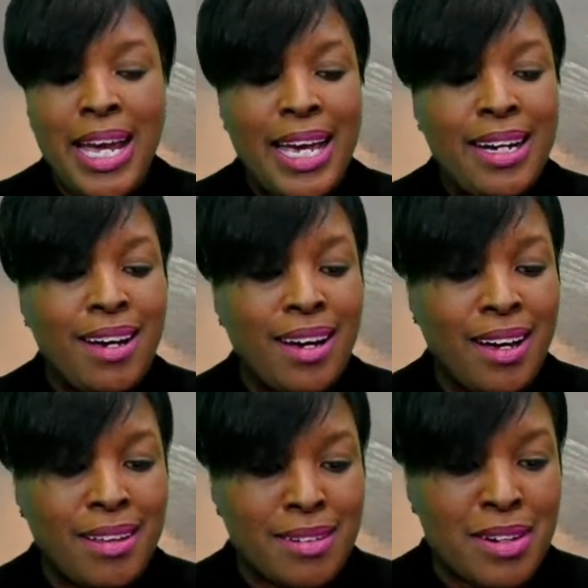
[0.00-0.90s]
and
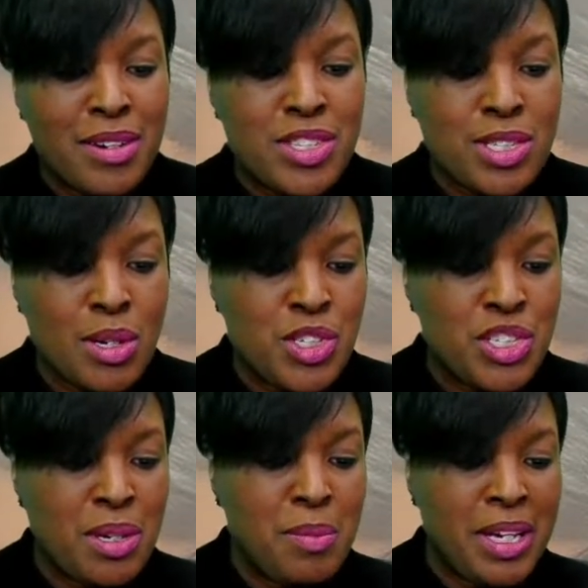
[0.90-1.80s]
other
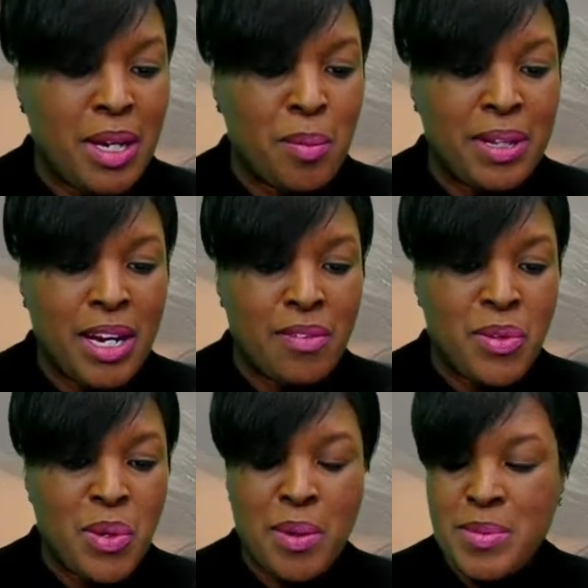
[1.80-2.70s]
social media
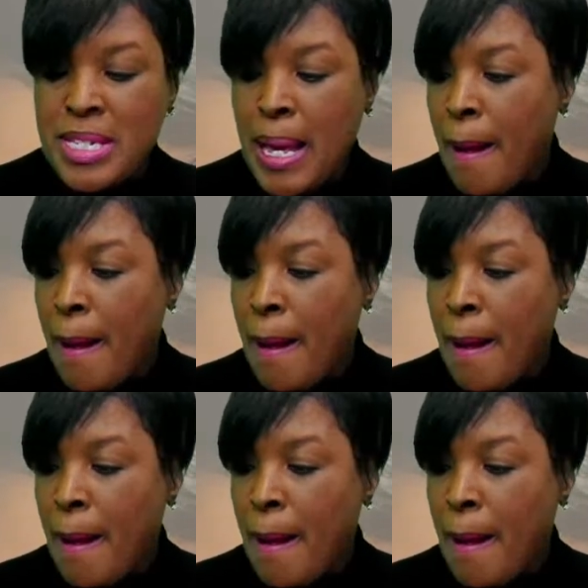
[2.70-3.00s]
platforms.